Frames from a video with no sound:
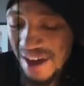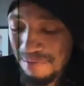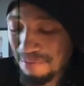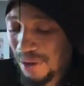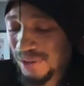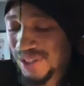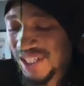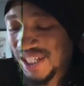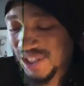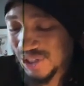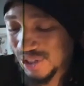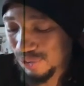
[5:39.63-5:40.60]
Most
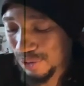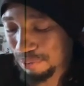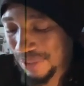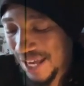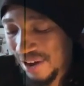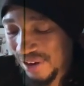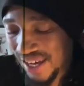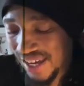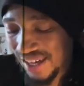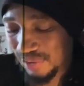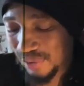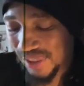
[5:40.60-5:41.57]
teachers would plow
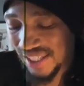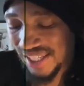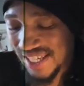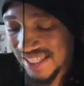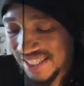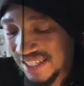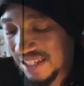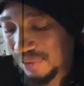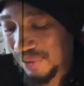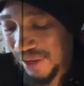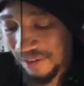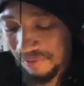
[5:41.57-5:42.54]
ahead with the lesson
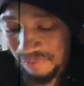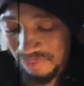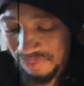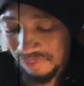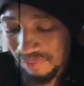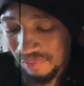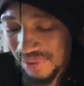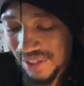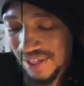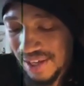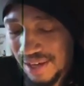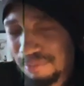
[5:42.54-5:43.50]
anyway.
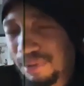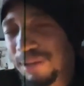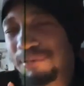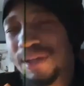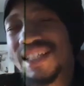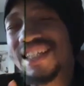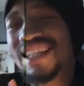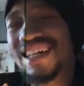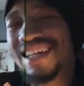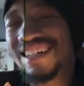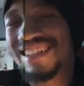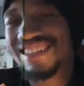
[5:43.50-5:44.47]
But Miss
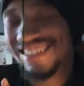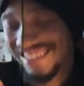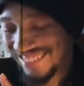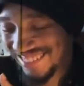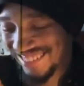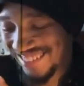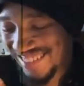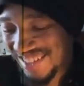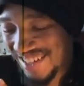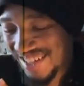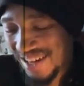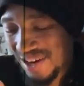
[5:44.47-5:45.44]
Lynn
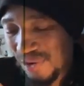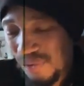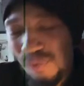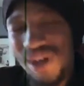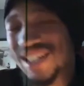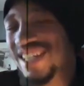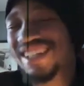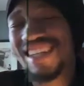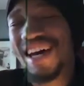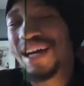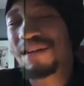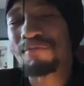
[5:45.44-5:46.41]
wasn't
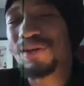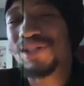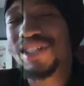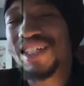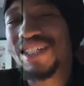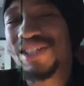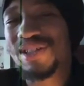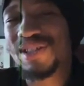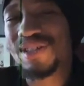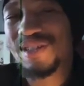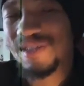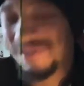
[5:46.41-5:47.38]
like most
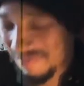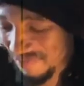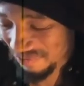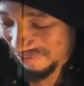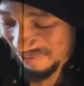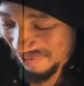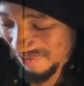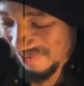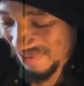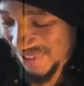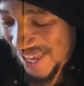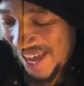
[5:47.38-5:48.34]
teachers.
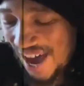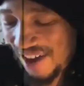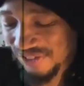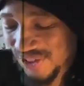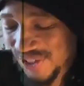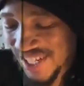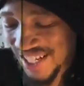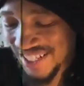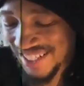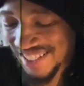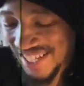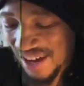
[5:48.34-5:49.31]
After
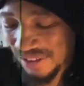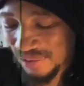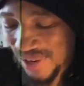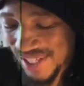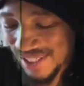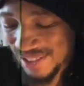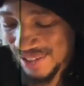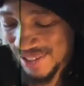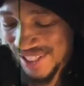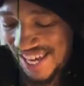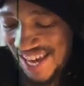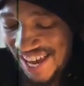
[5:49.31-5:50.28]
settling down the
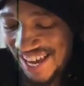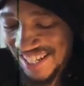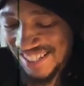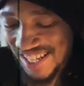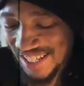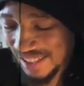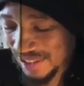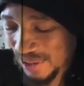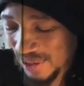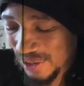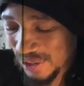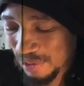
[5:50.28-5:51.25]
wrestlers and telling the
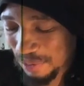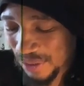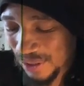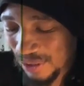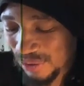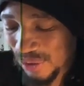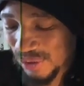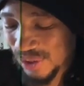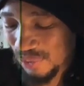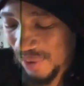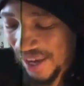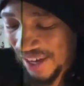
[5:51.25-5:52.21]
girls to put their
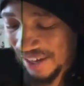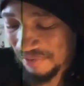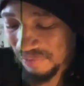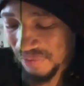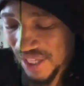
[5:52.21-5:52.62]
notes away,